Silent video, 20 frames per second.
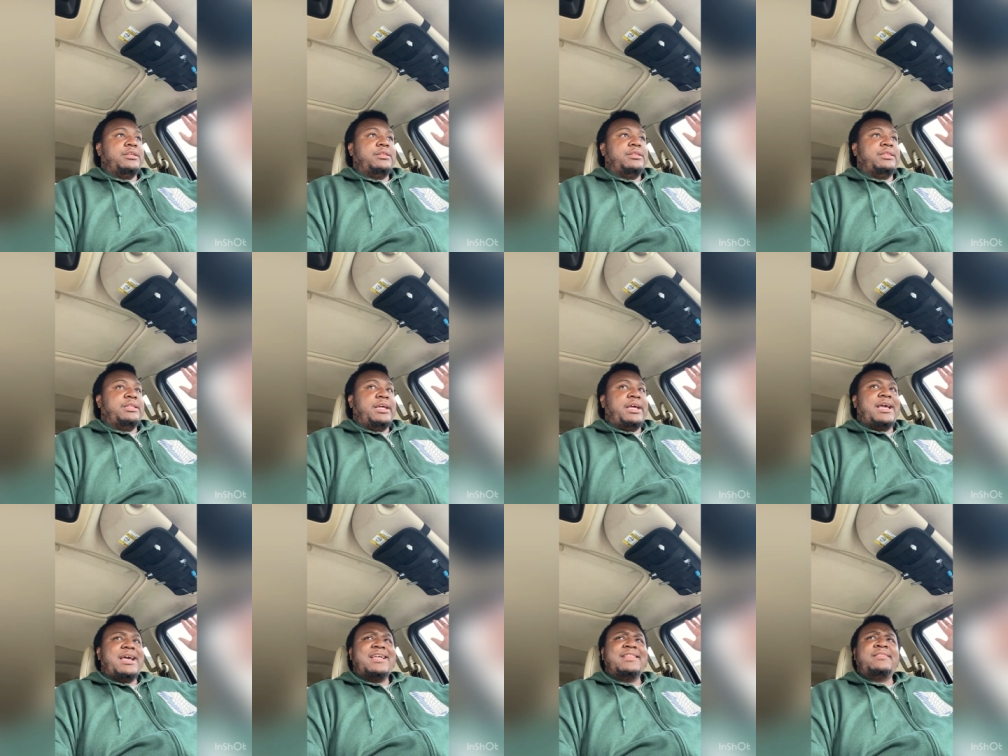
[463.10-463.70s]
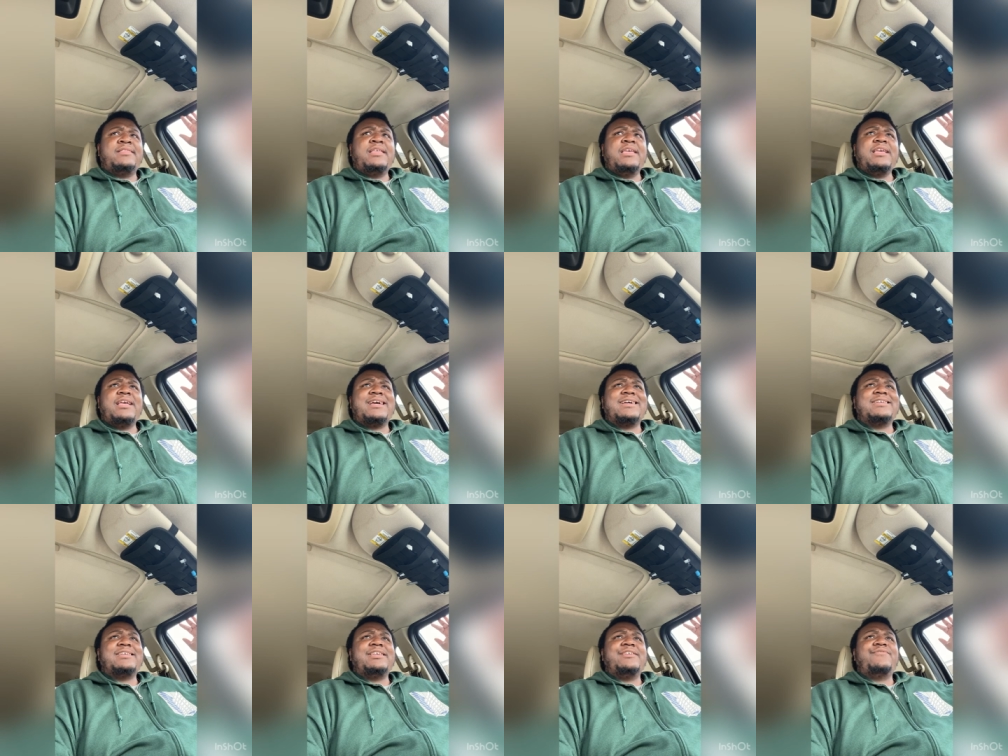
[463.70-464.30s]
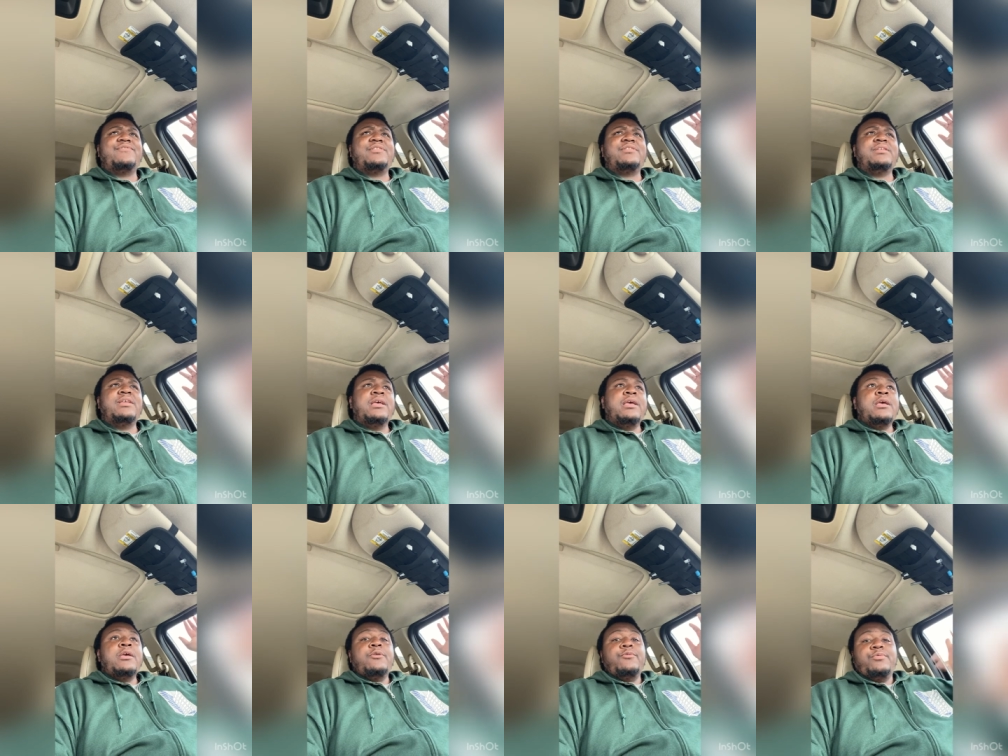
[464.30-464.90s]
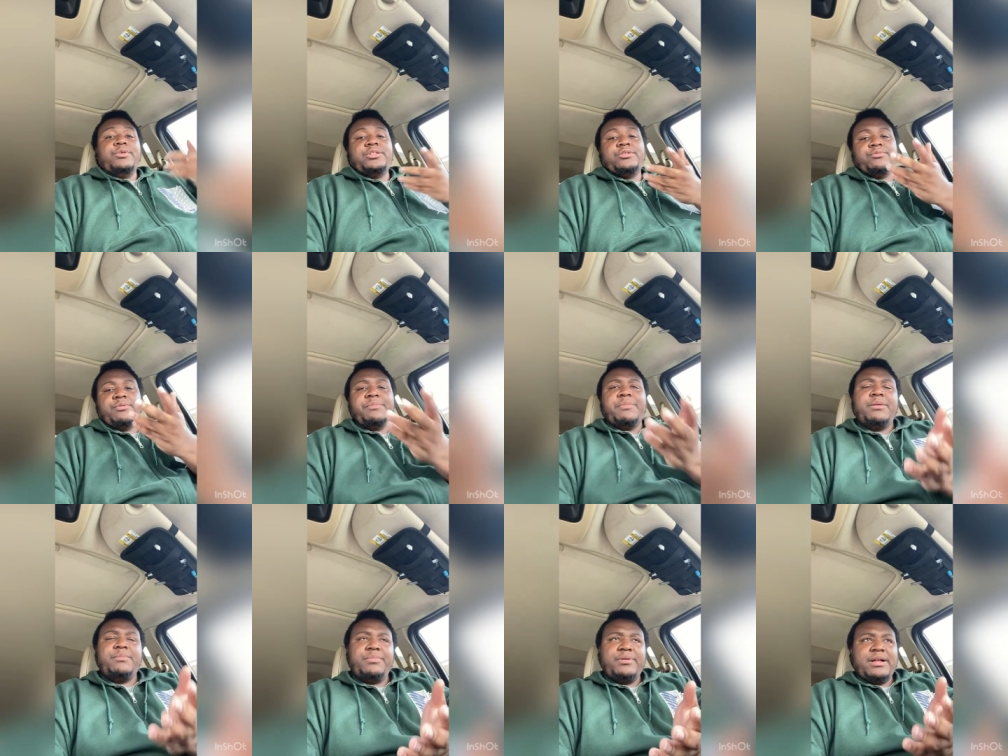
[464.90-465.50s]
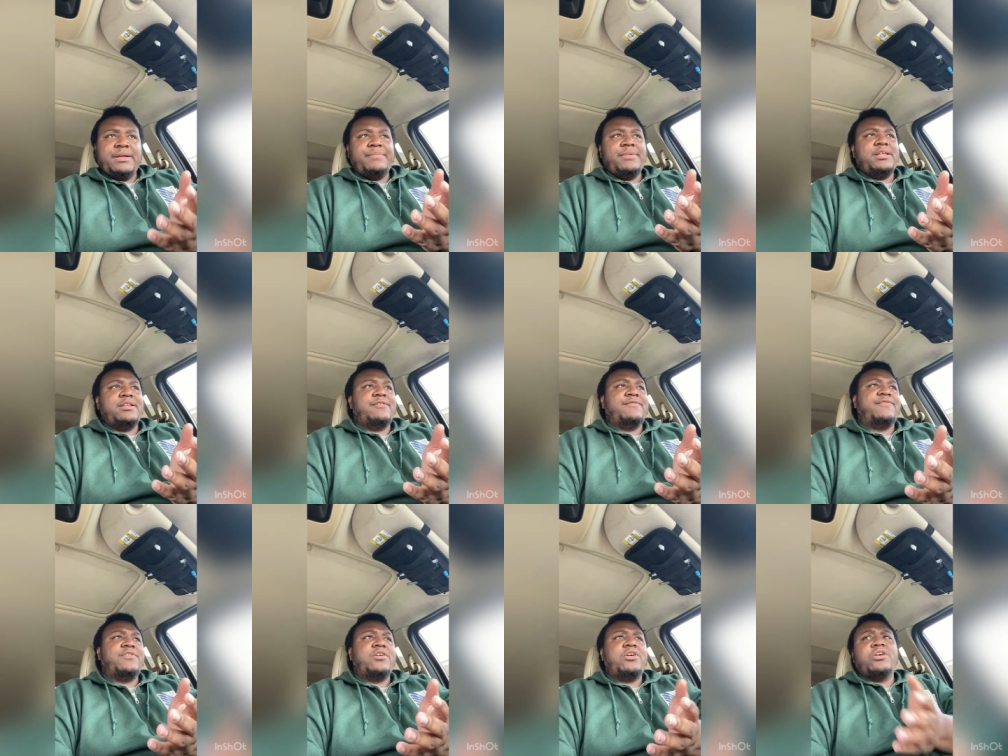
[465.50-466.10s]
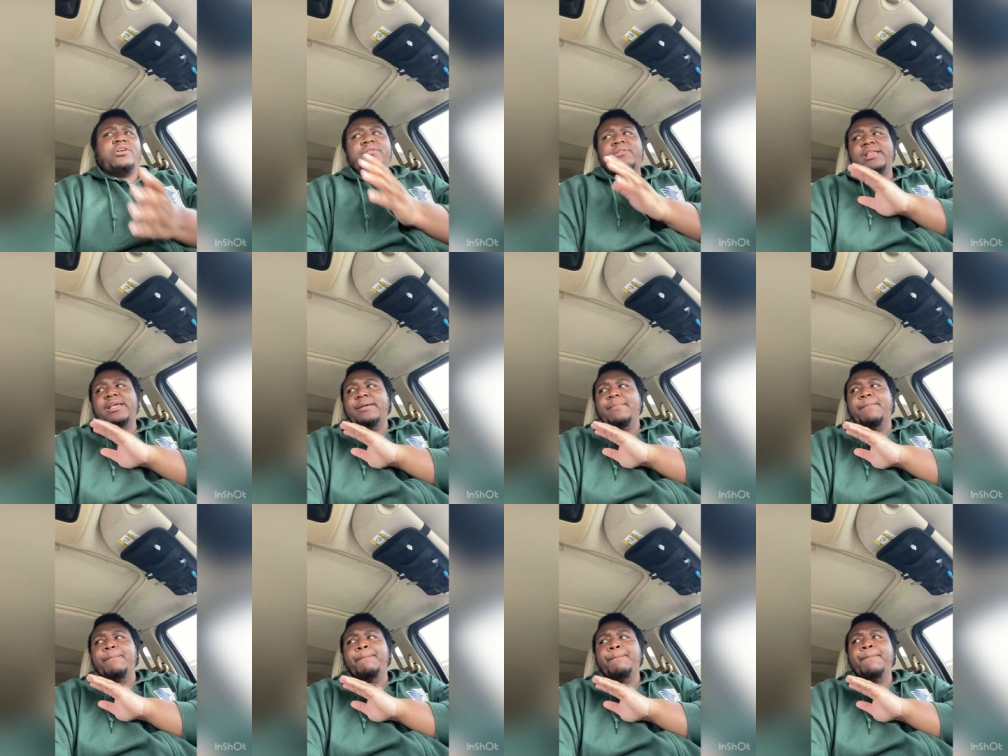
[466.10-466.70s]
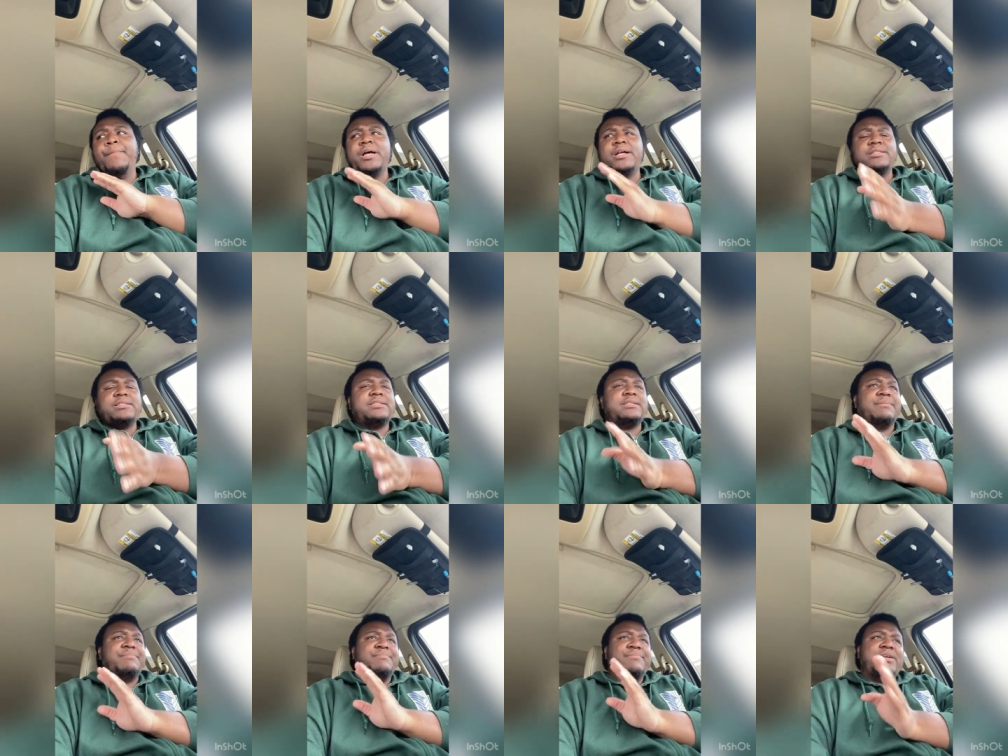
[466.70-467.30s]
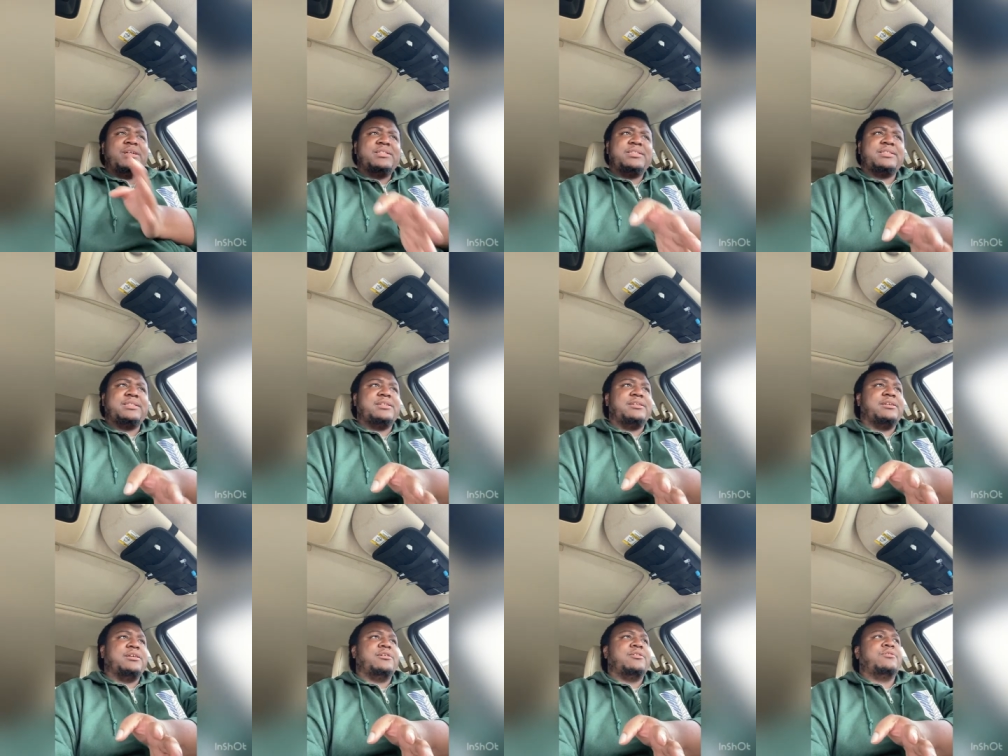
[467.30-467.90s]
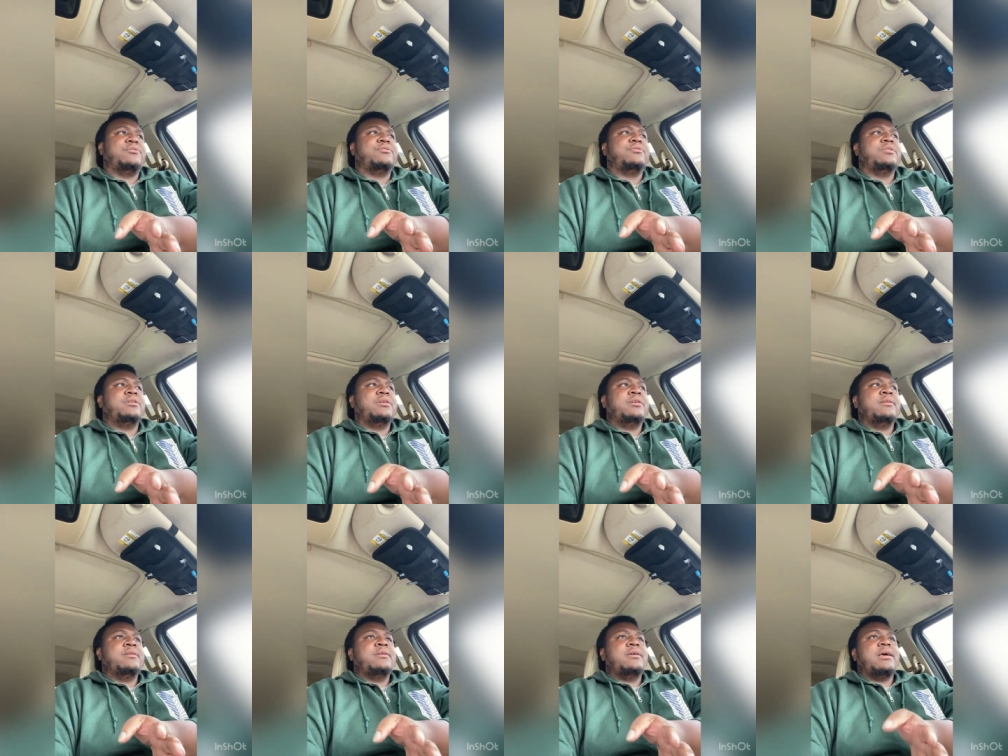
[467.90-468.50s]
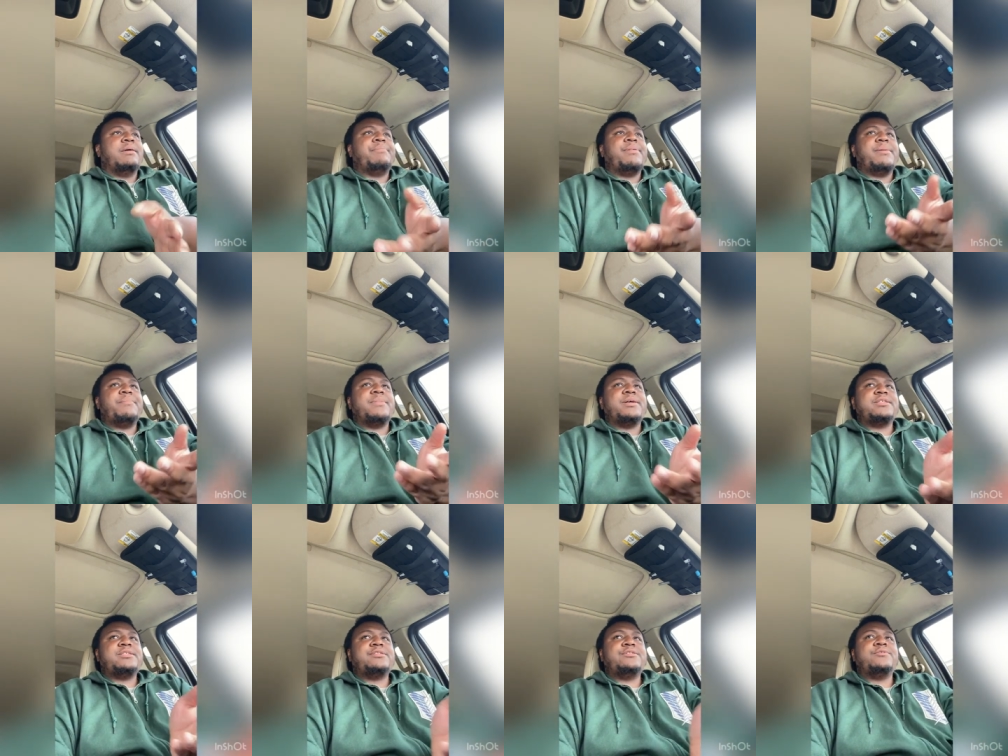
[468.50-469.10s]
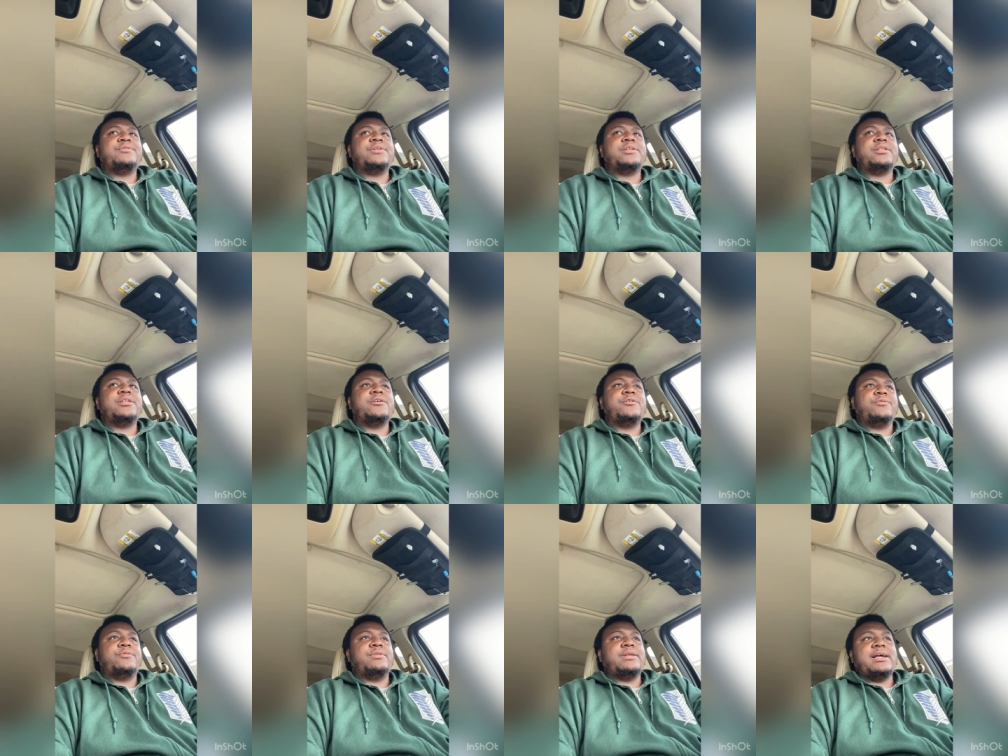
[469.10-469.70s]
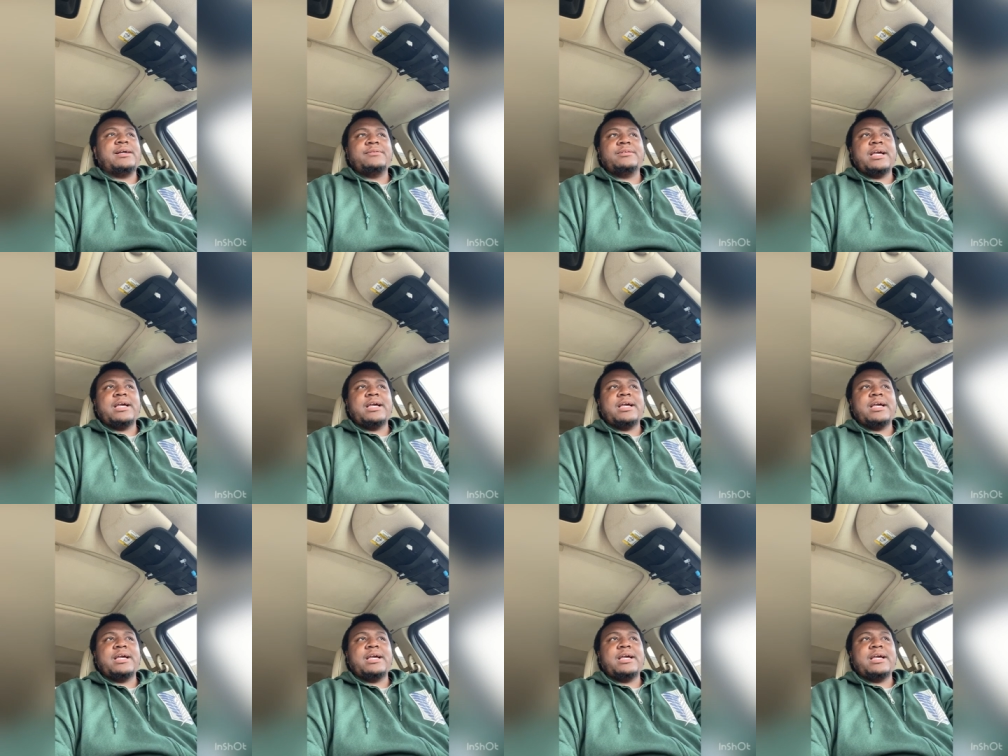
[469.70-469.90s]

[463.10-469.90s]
debt. I think I even, which remember, I made a vlog like months and months ago about my student loan.